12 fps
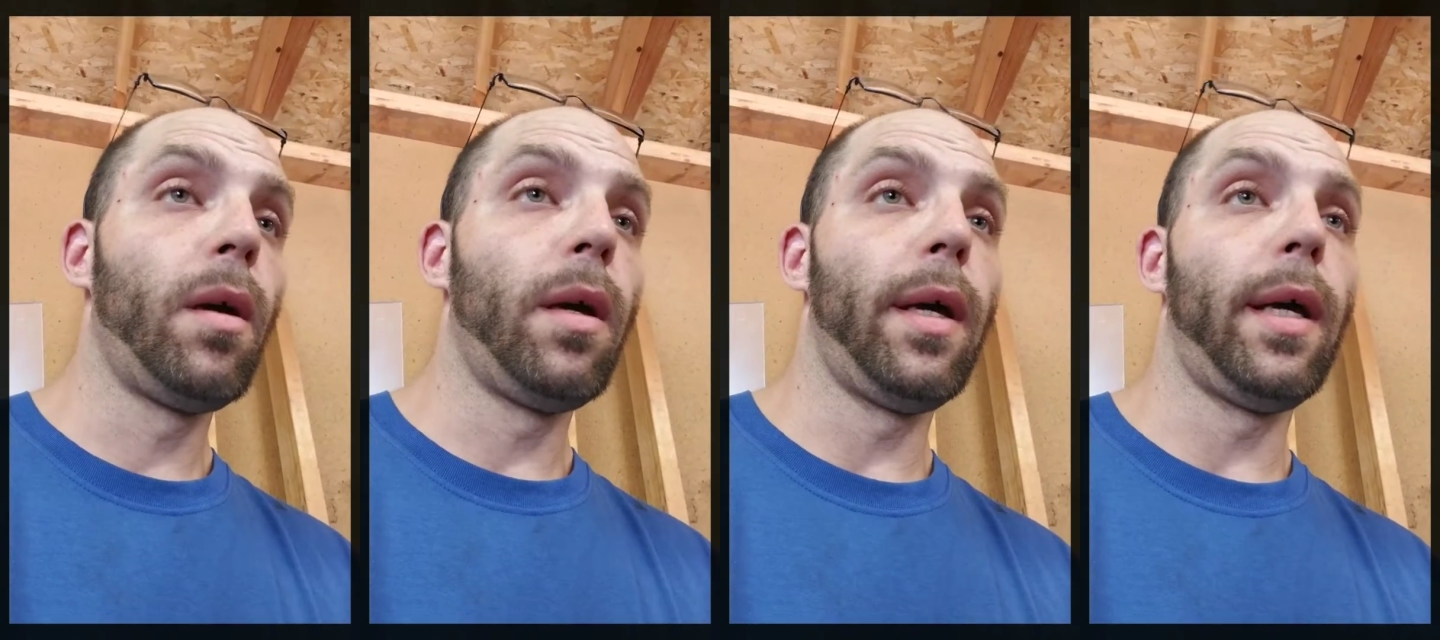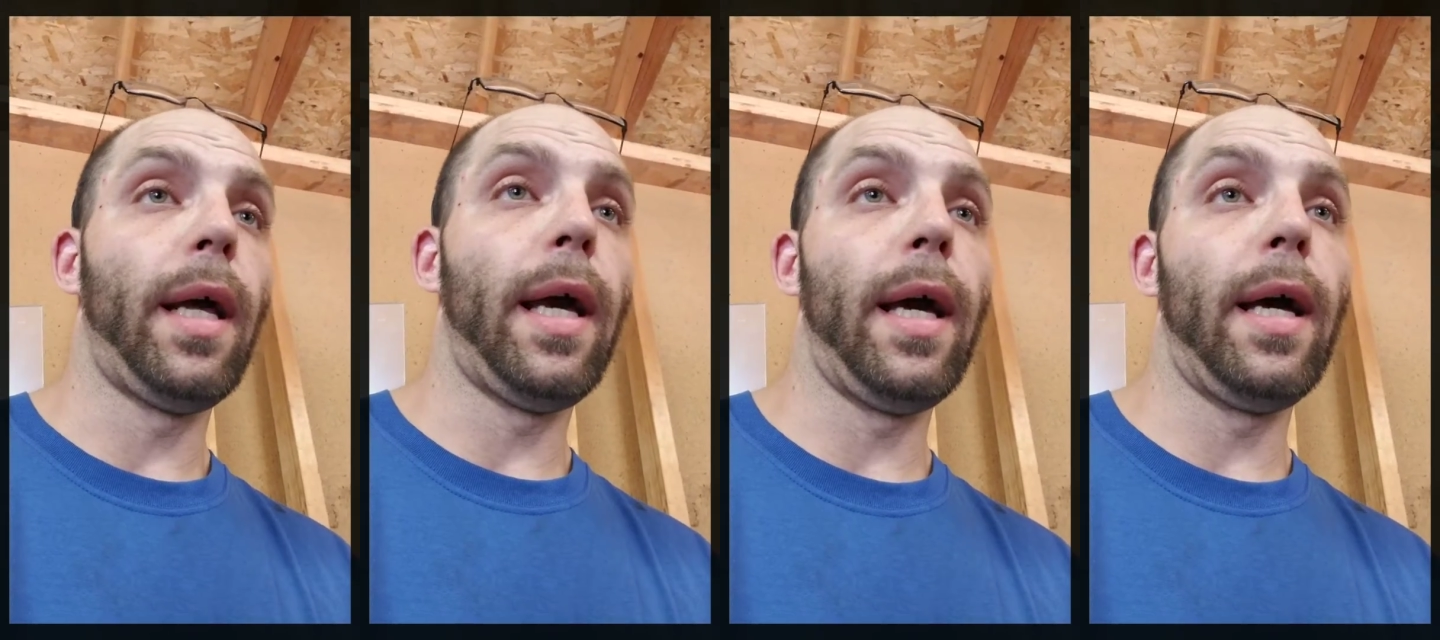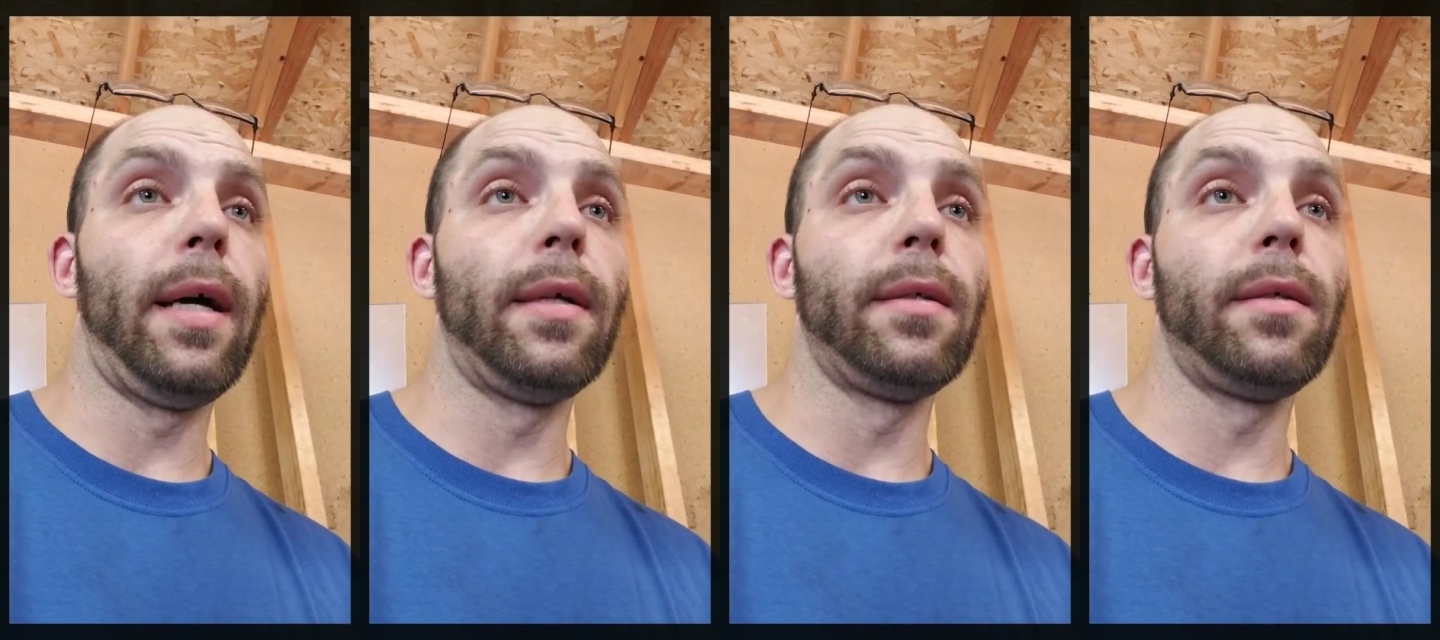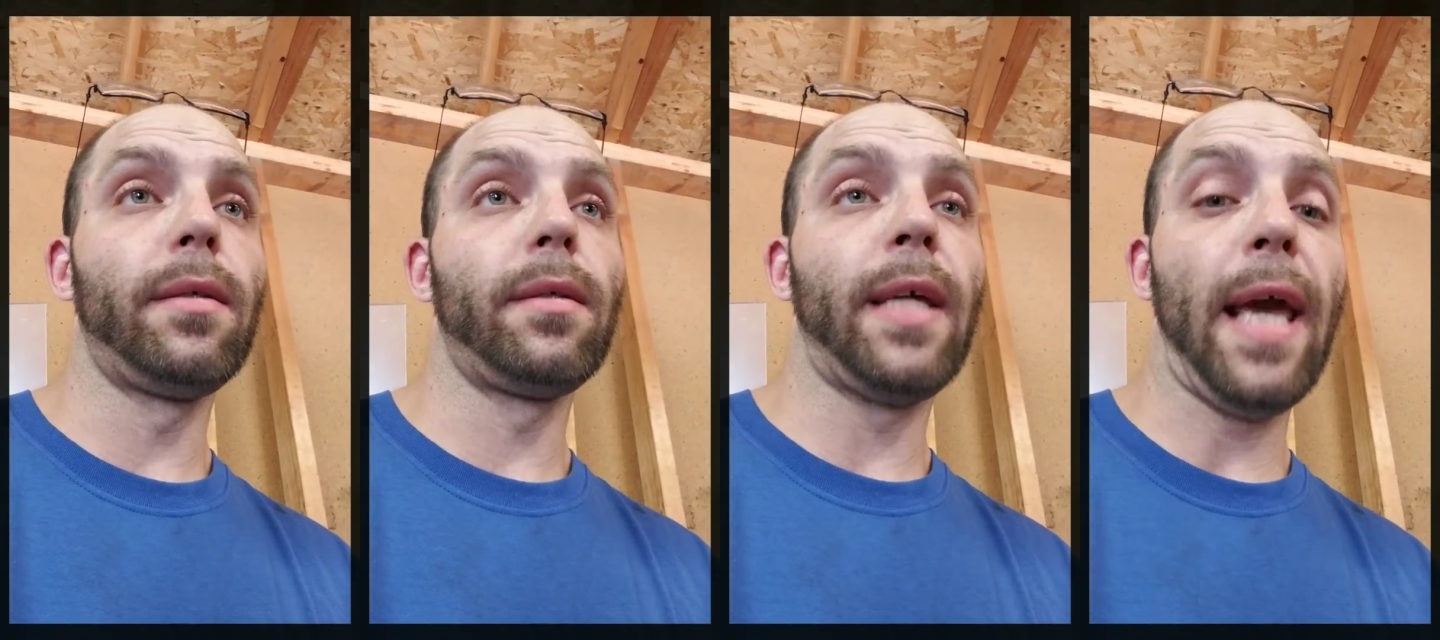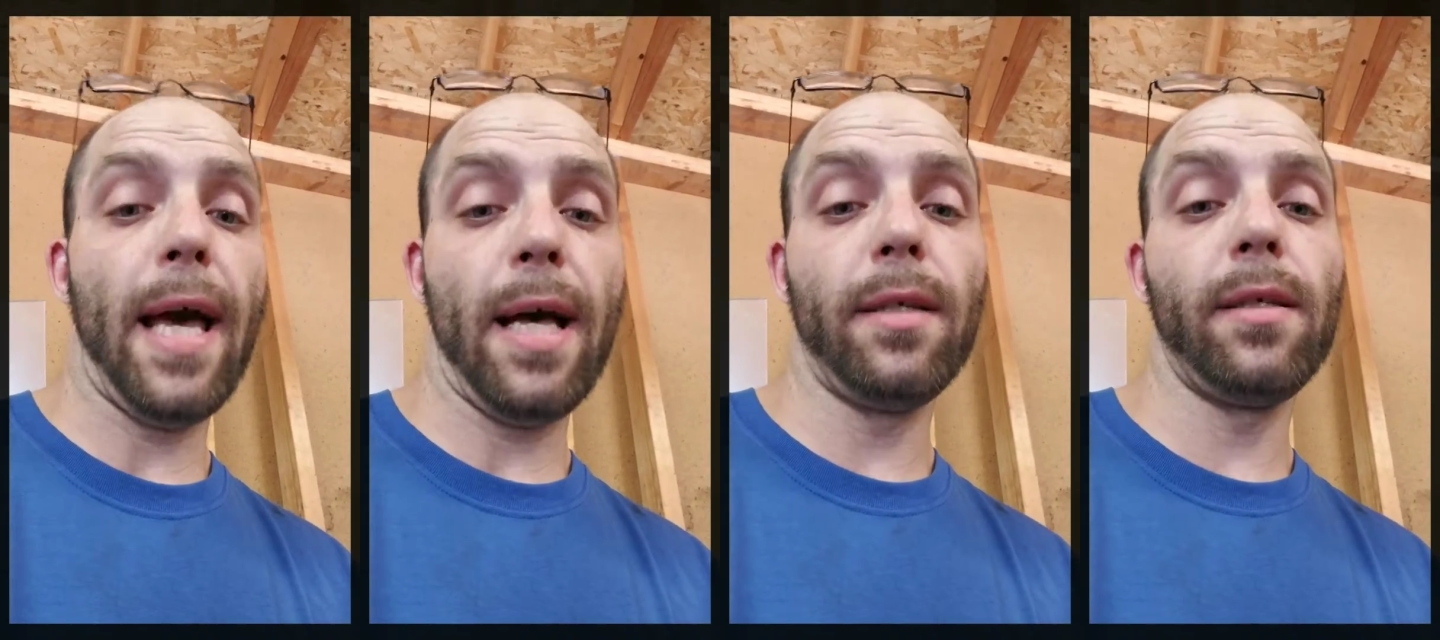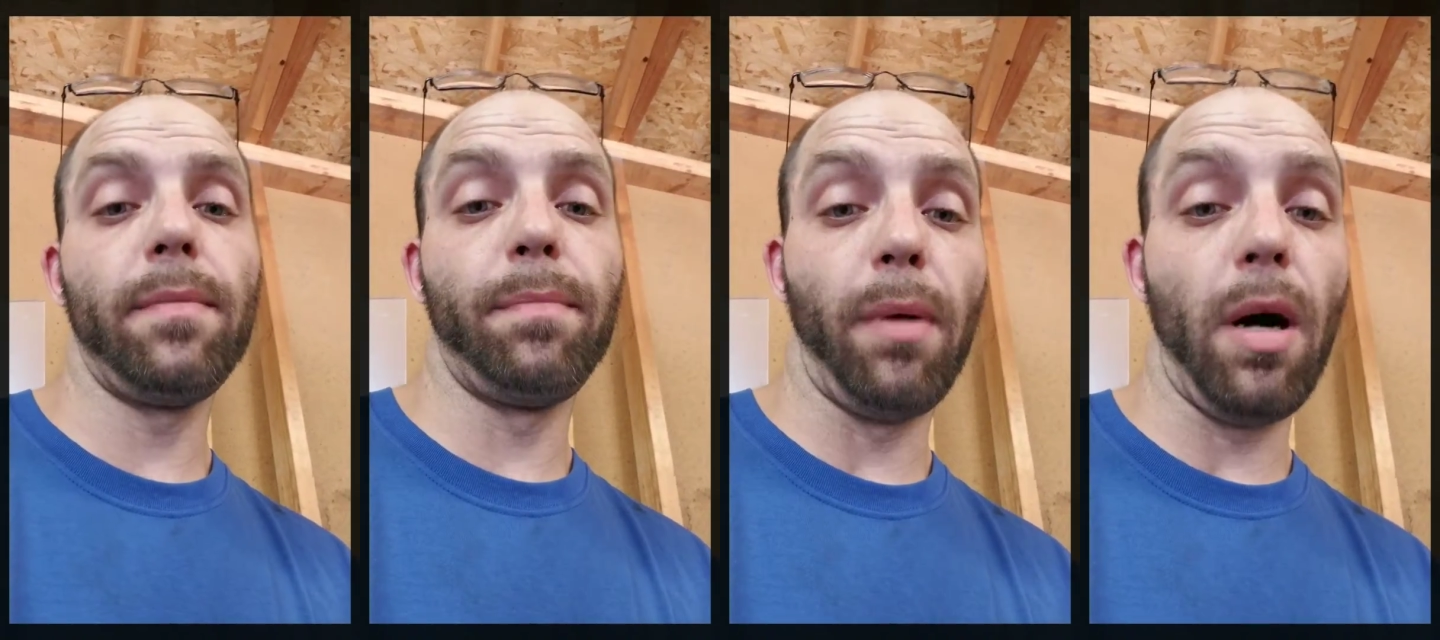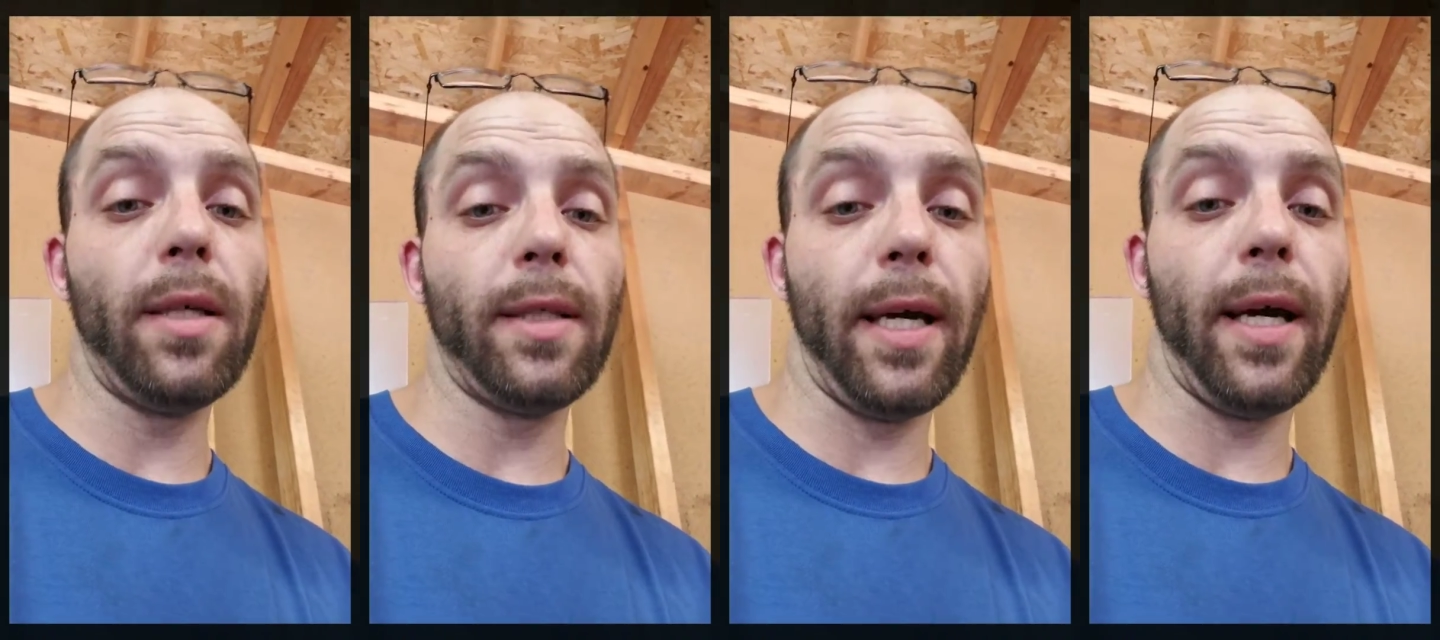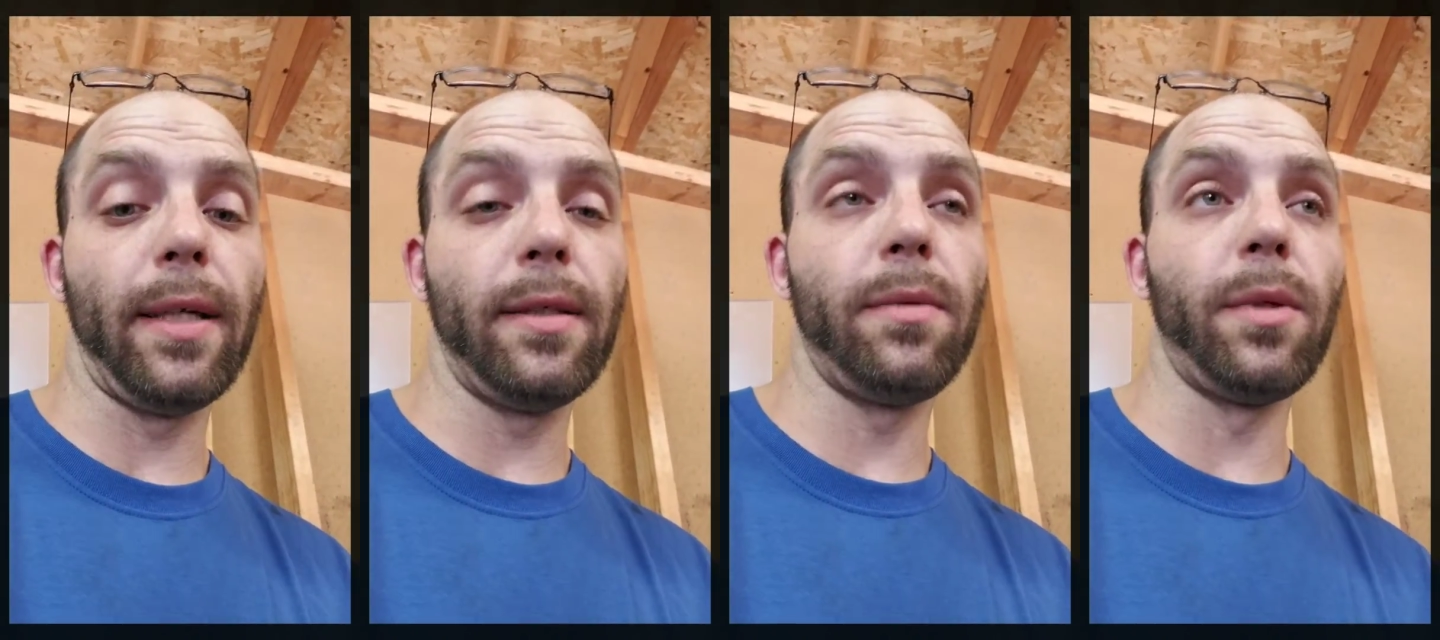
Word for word: it has cast boss heads,